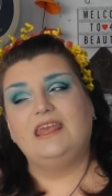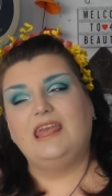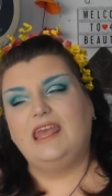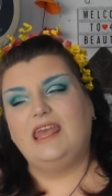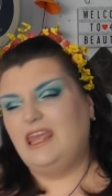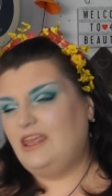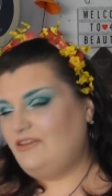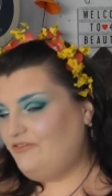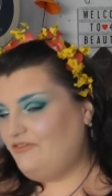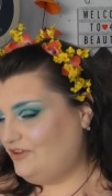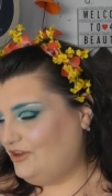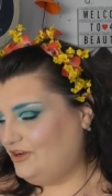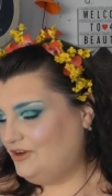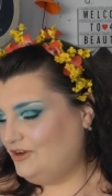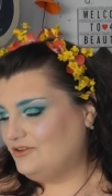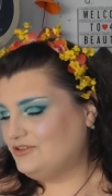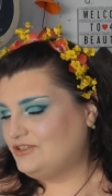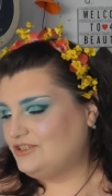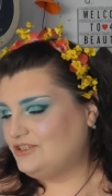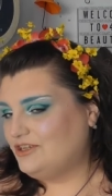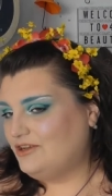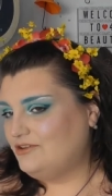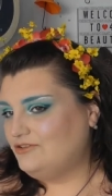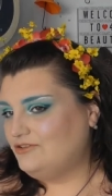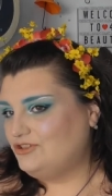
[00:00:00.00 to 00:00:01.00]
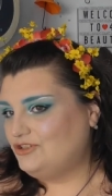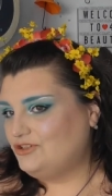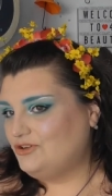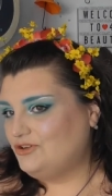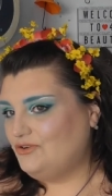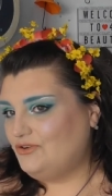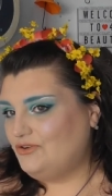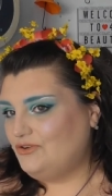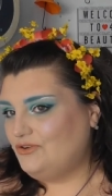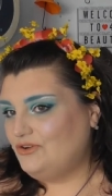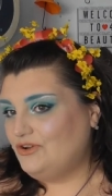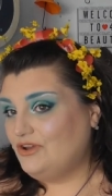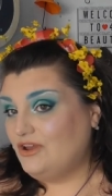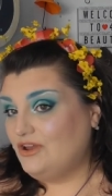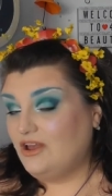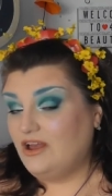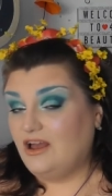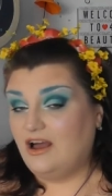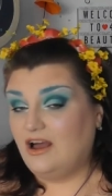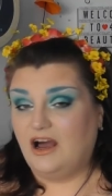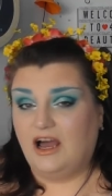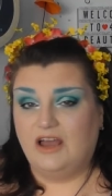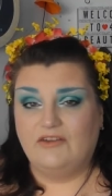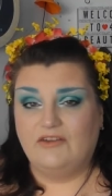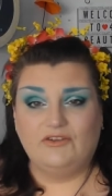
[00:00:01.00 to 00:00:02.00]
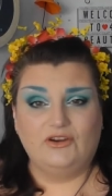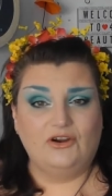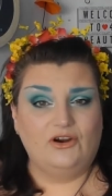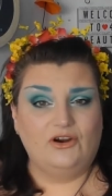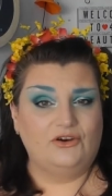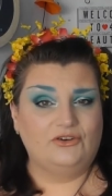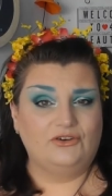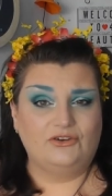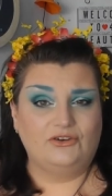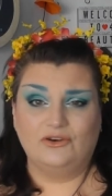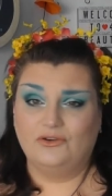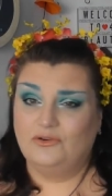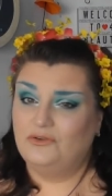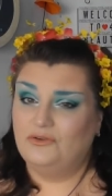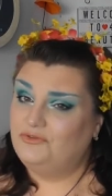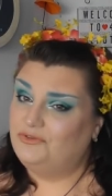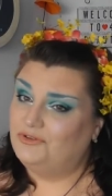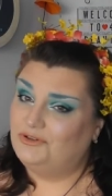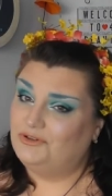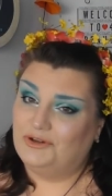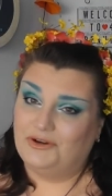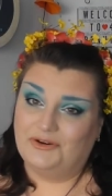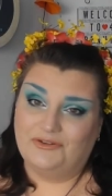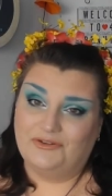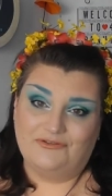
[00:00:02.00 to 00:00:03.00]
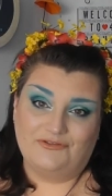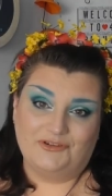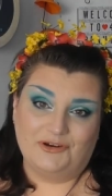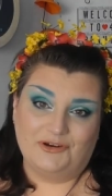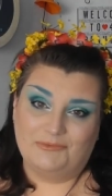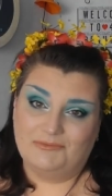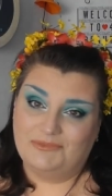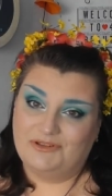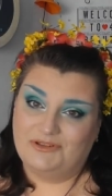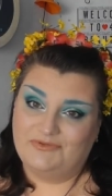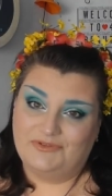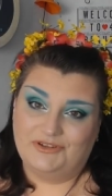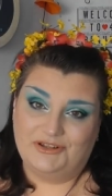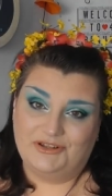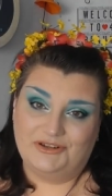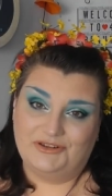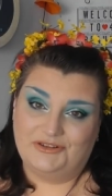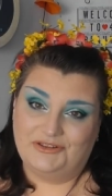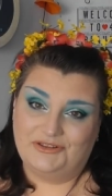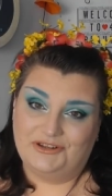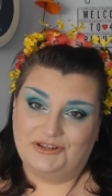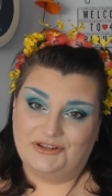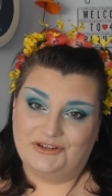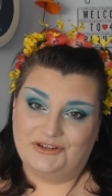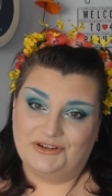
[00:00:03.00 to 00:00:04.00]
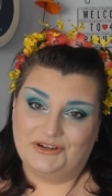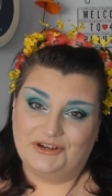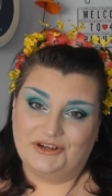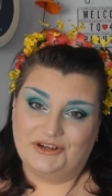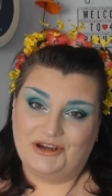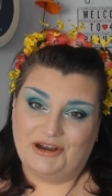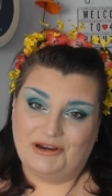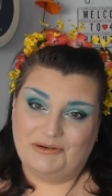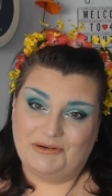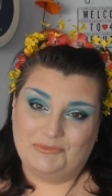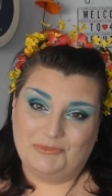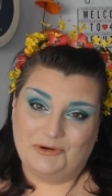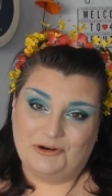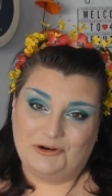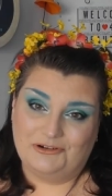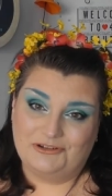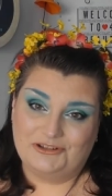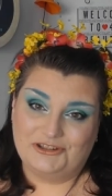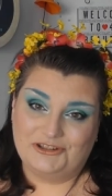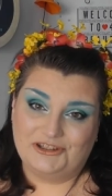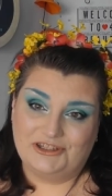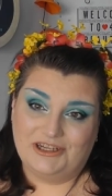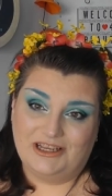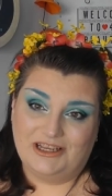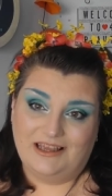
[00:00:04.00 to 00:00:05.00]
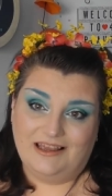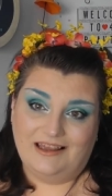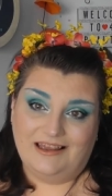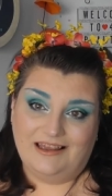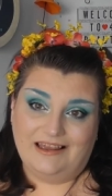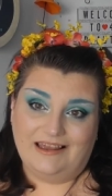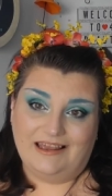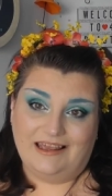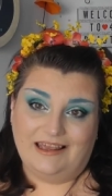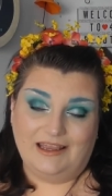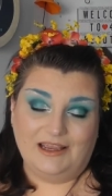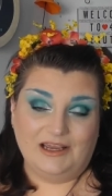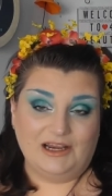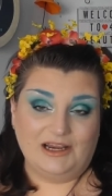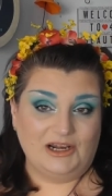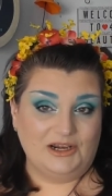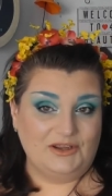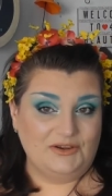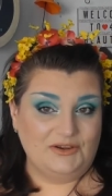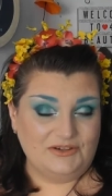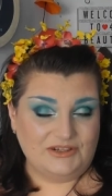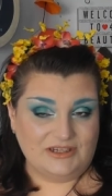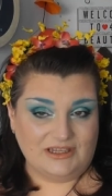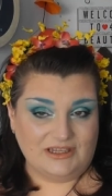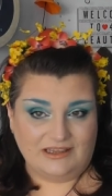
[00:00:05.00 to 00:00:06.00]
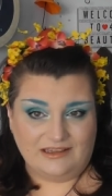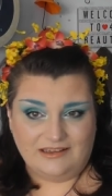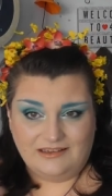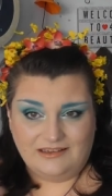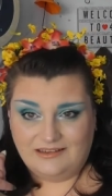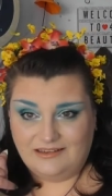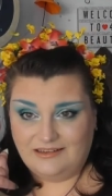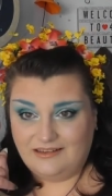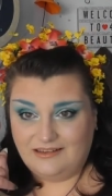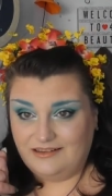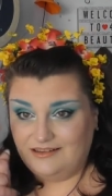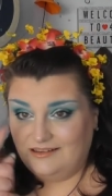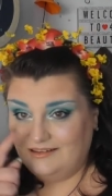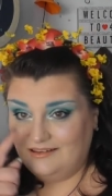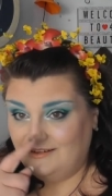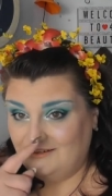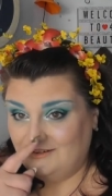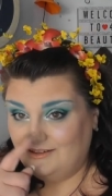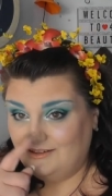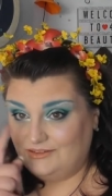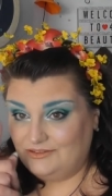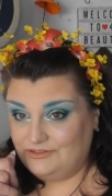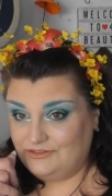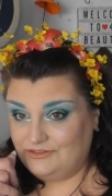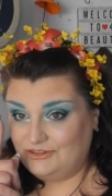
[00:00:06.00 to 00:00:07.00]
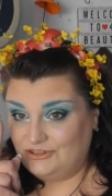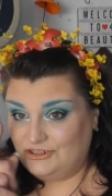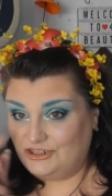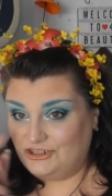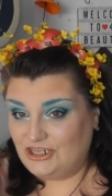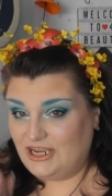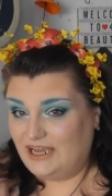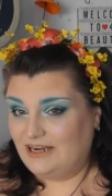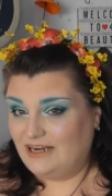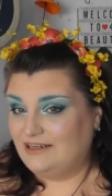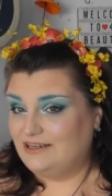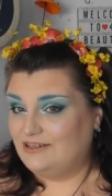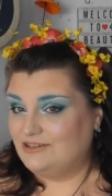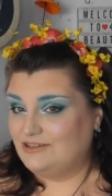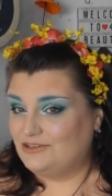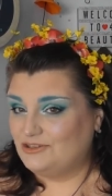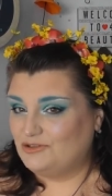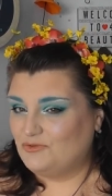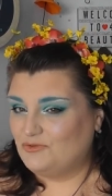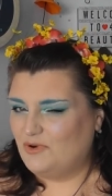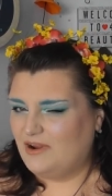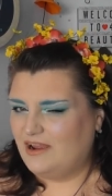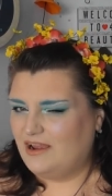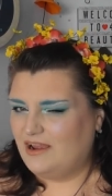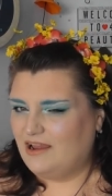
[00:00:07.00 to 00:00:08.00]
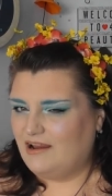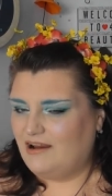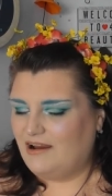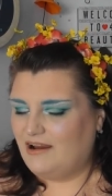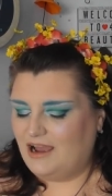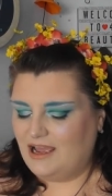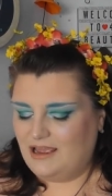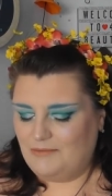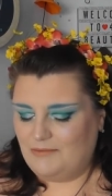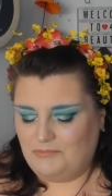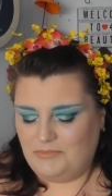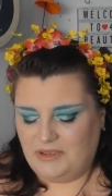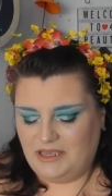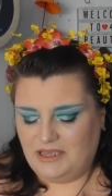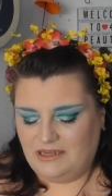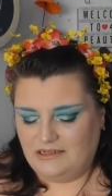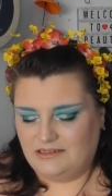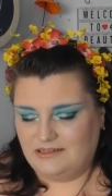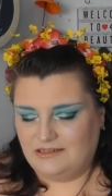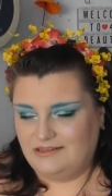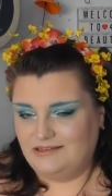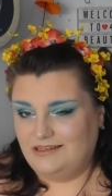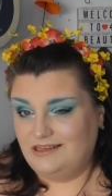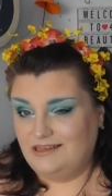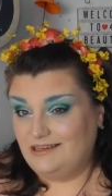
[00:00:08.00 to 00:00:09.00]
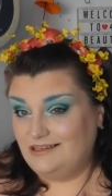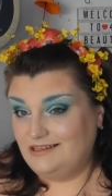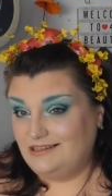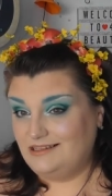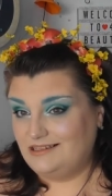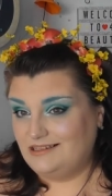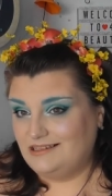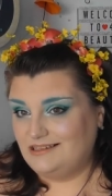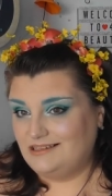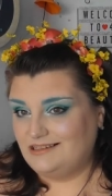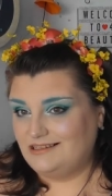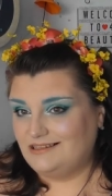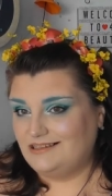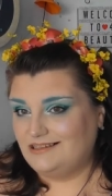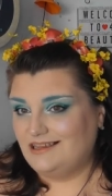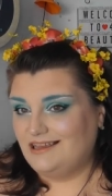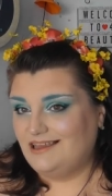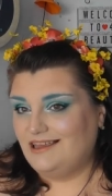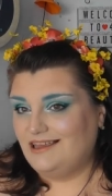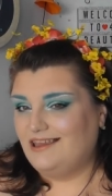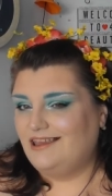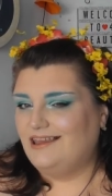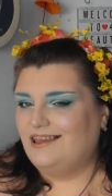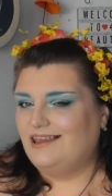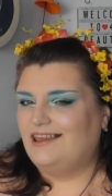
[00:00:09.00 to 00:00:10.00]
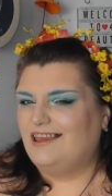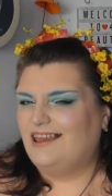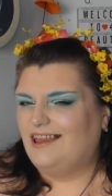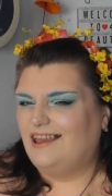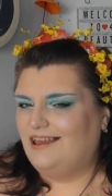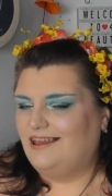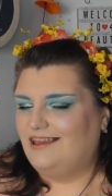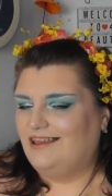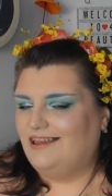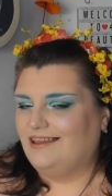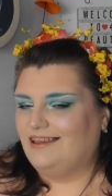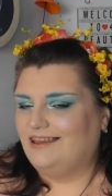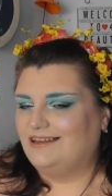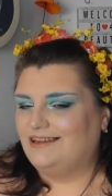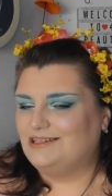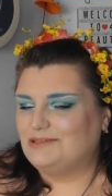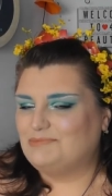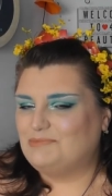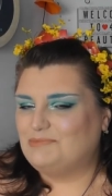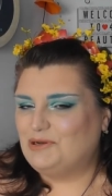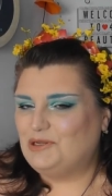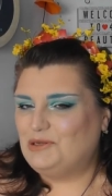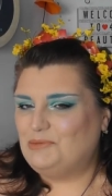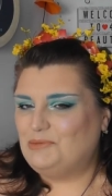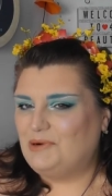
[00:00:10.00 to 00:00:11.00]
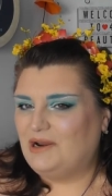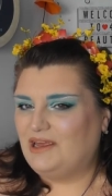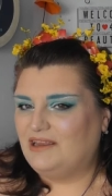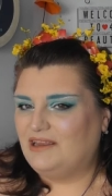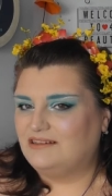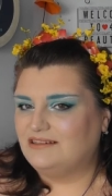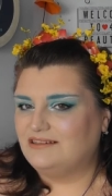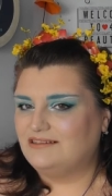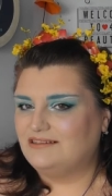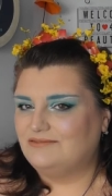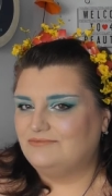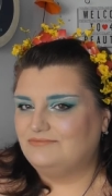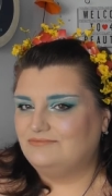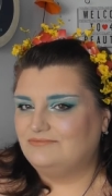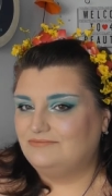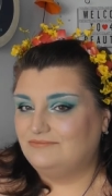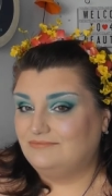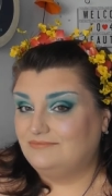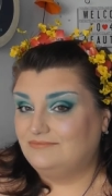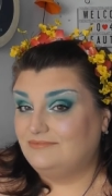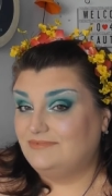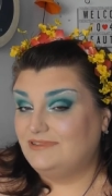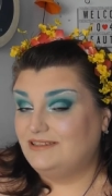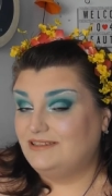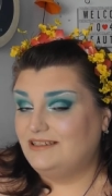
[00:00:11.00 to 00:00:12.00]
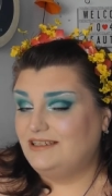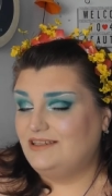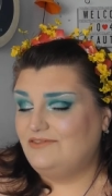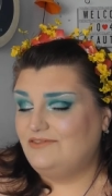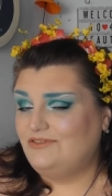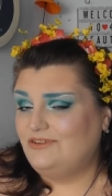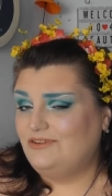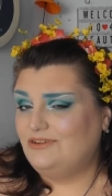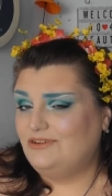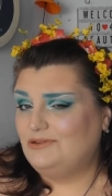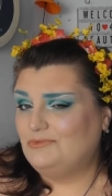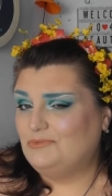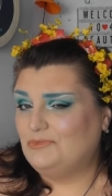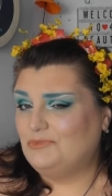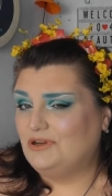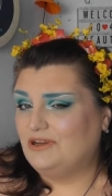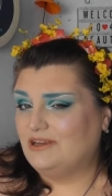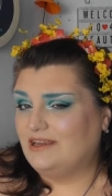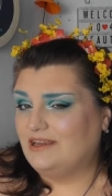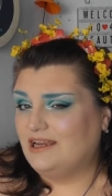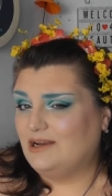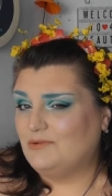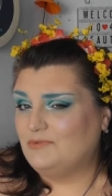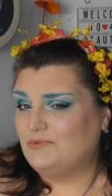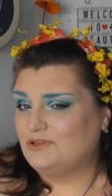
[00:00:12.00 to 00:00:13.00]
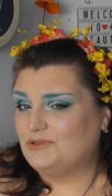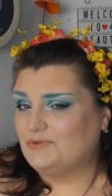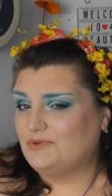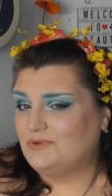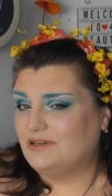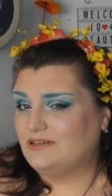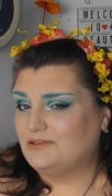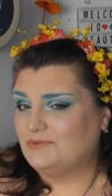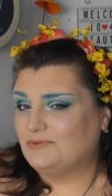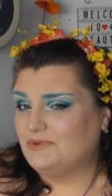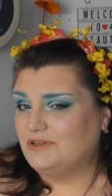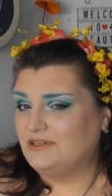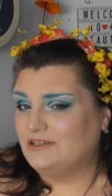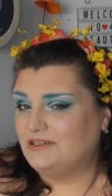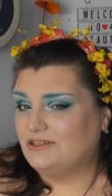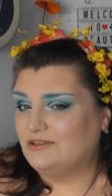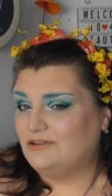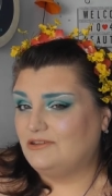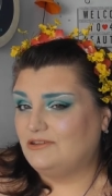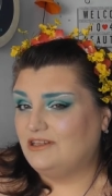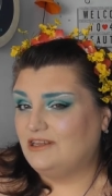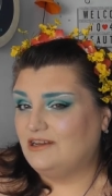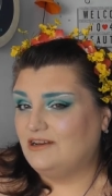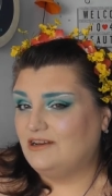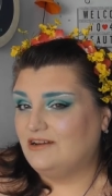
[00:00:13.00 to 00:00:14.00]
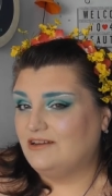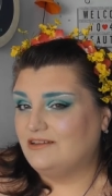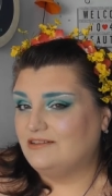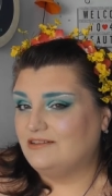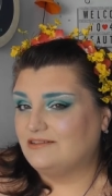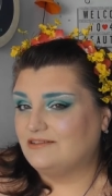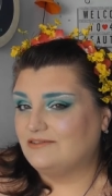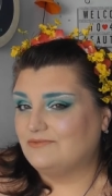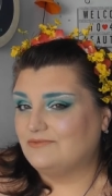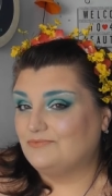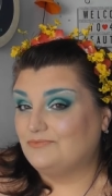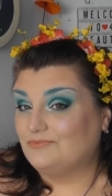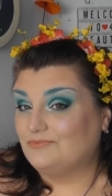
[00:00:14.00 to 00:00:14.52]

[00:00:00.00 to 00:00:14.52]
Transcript: If you're not so sure, I've got an awful lot of films for you that you could go and watch, including the challenge where I pit this against Blue Blood. See if you can work out which one's which on the eyes.